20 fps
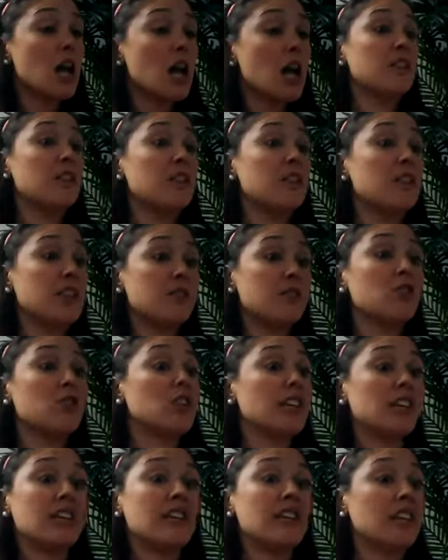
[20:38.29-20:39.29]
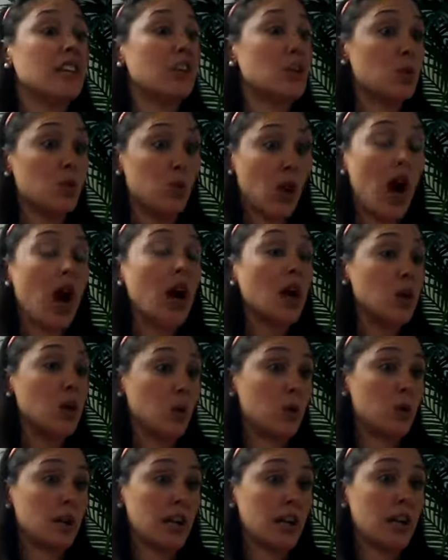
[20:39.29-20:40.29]
So even if you're eating the raw
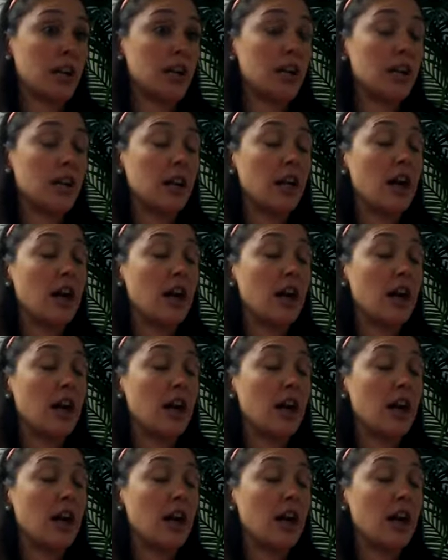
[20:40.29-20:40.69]
coconut,